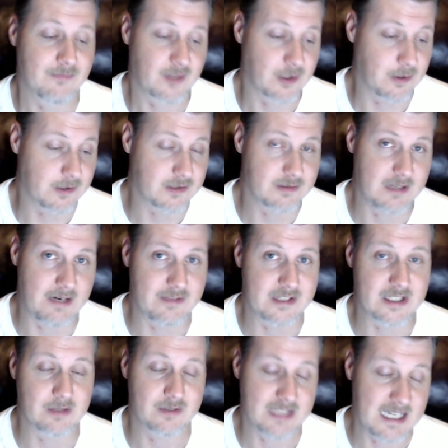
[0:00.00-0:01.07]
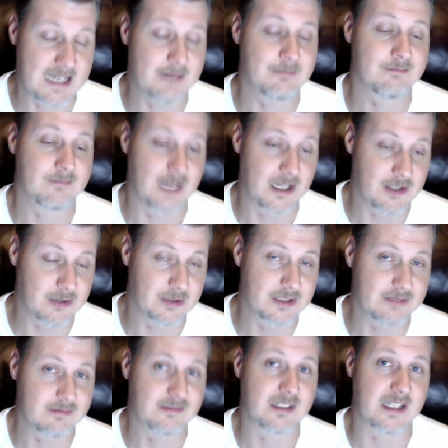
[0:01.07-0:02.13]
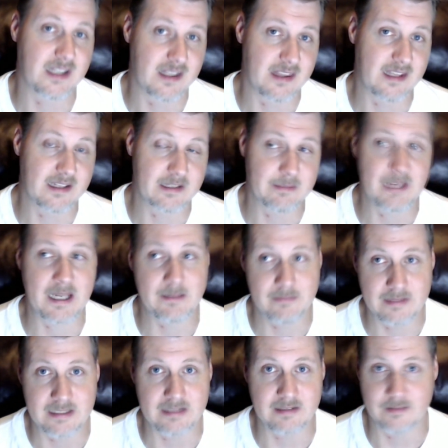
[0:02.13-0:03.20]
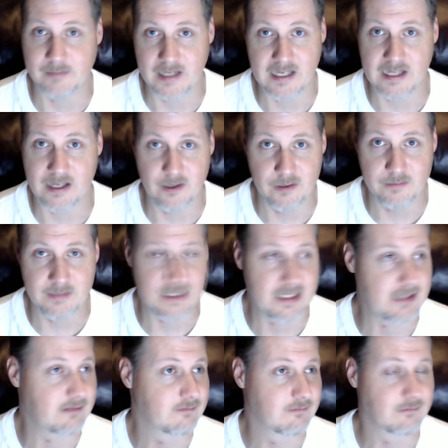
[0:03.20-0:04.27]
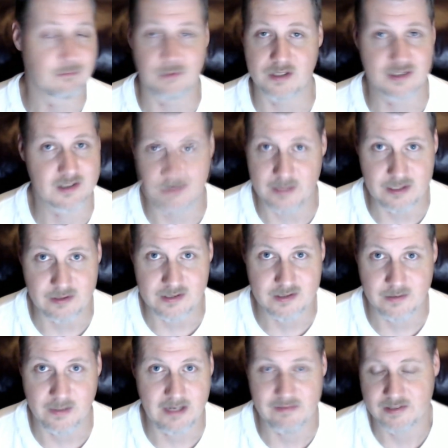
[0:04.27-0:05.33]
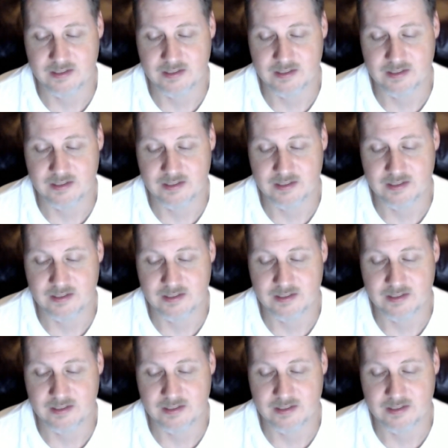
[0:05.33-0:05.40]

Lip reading: Of course, every single time I do it, and then they end up paying me the money they owed me with some interest or whatever.